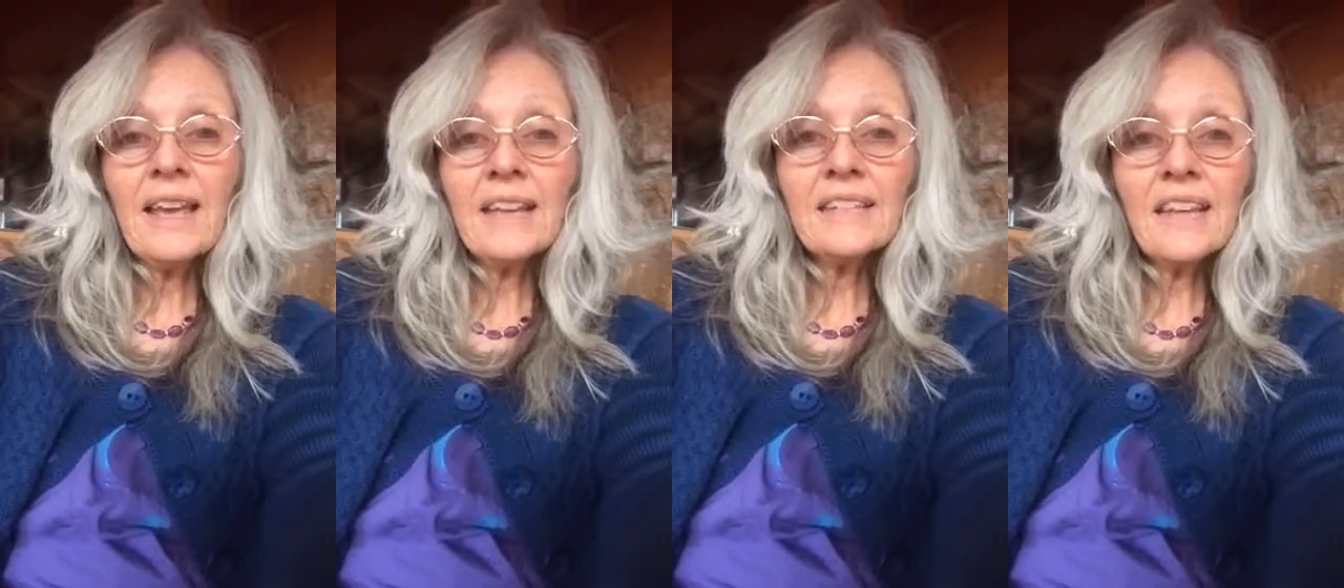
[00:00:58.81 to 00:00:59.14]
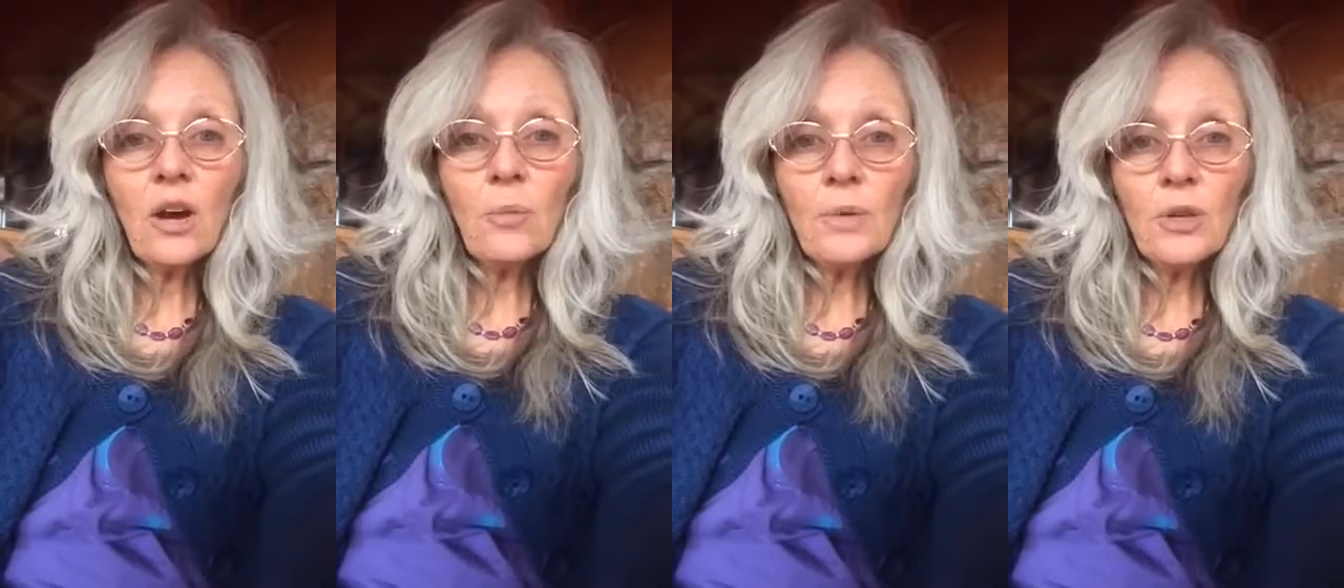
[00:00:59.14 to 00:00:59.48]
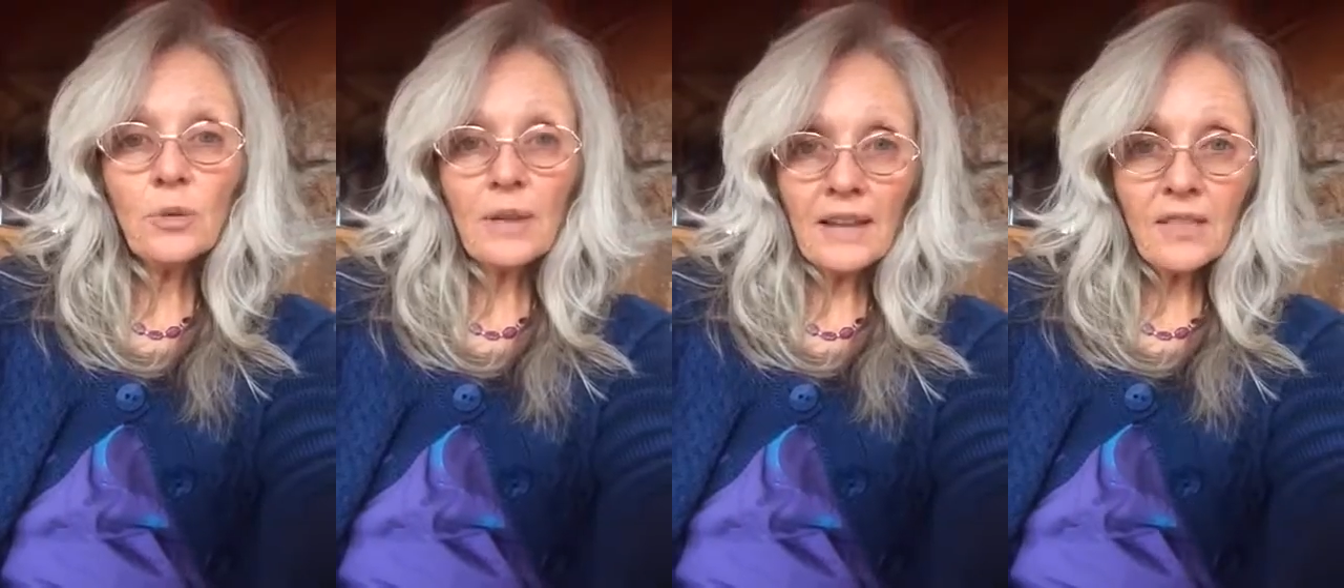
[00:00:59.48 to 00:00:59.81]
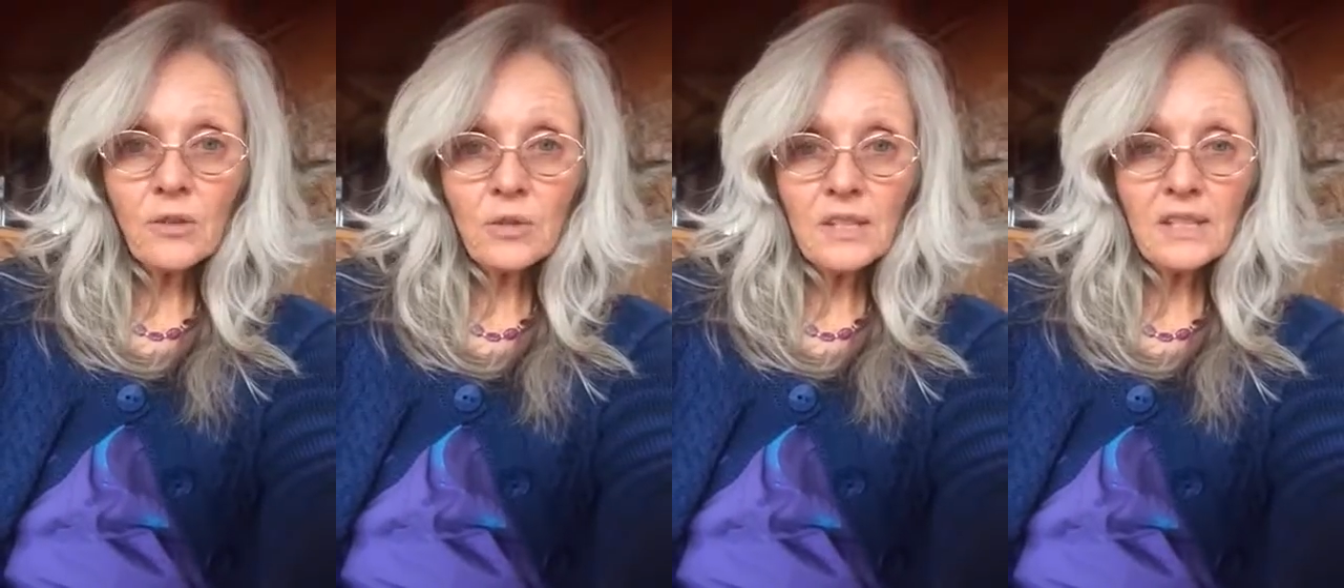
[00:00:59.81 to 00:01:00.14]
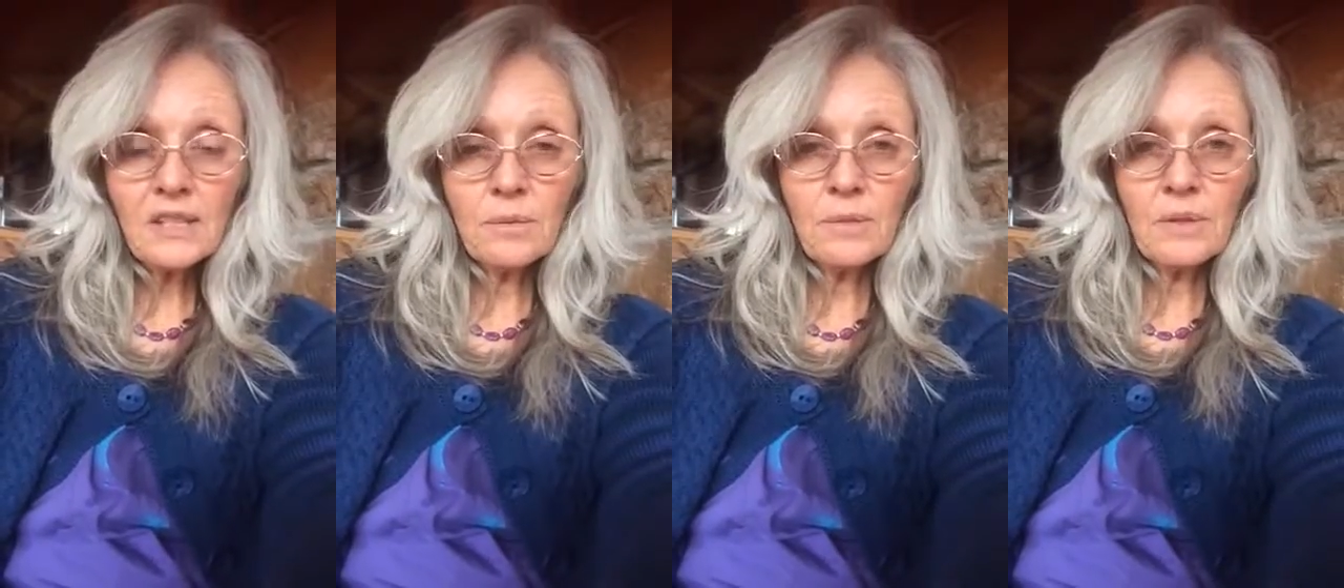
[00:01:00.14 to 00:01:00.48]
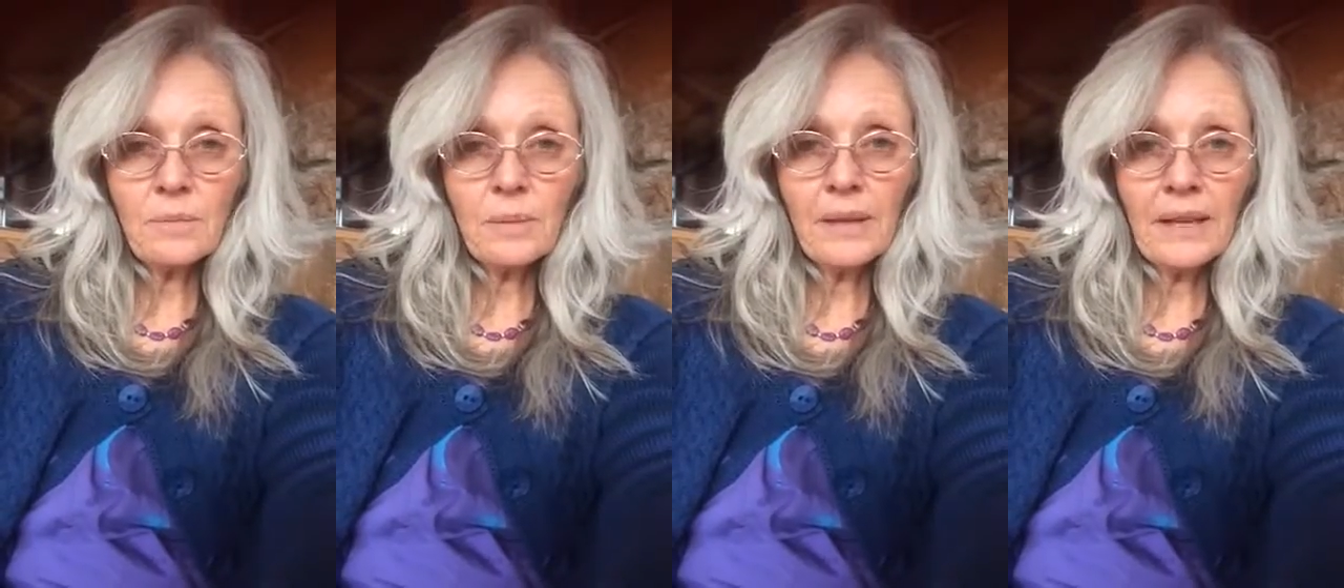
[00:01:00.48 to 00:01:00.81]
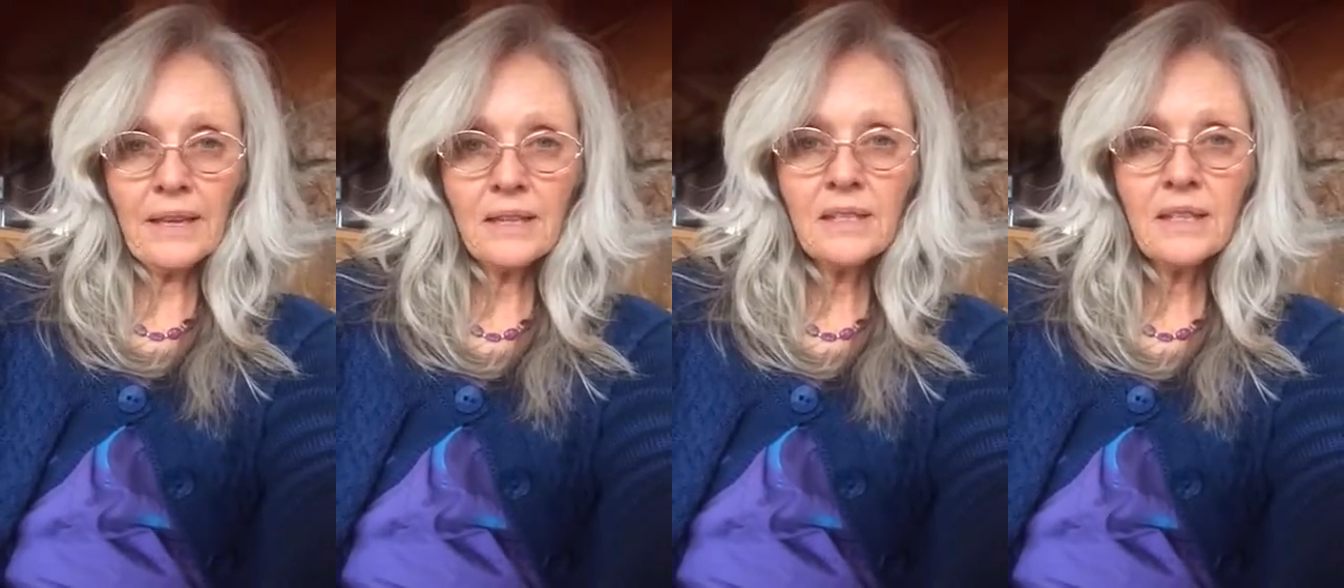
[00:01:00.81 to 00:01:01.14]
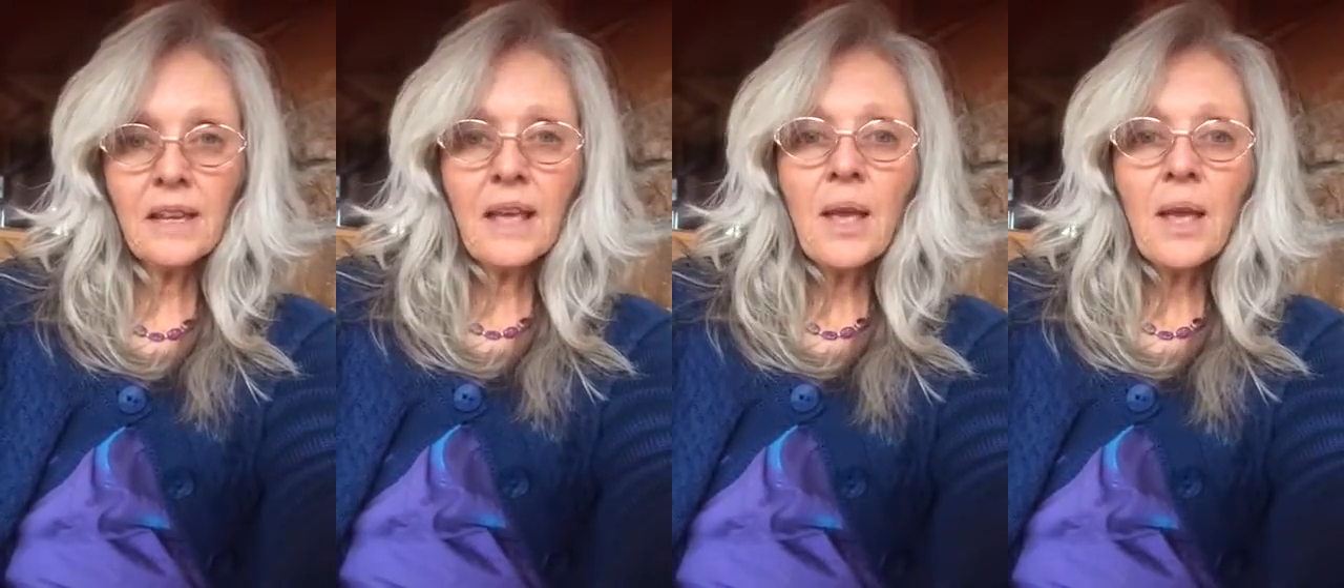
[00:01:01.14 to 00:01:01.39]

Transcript: is helping you get those systems in place,